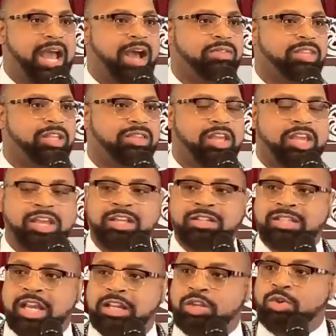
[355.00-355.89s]
out the
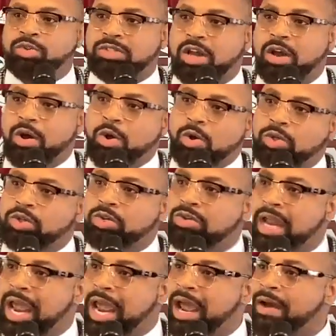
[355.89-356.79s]
things that used to hold
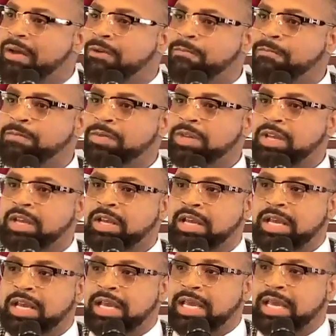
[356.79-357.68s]
you
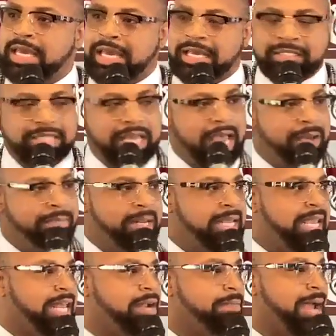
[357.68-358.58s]
down. It's time to
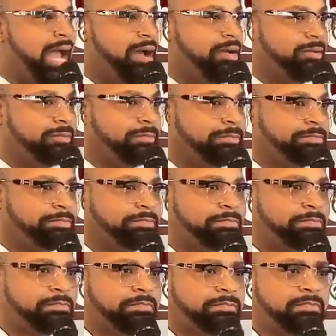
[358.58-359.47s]
get them
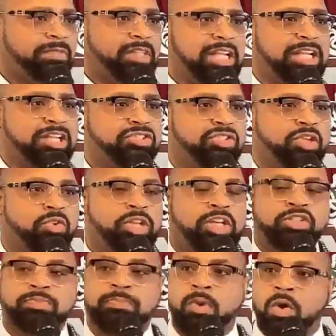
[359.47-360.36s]
out. So
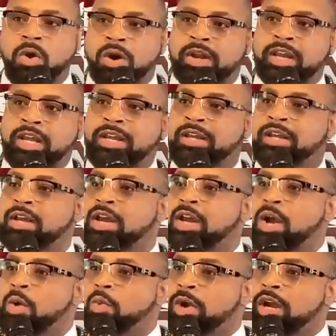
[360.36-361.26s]
this morning
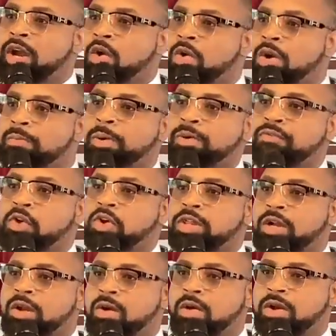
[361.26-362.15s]
we're going before
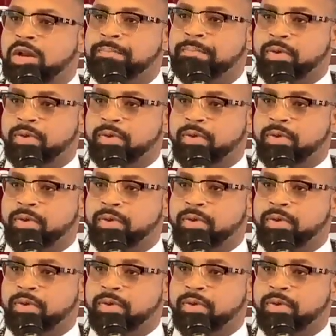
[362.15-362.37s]
the Lord in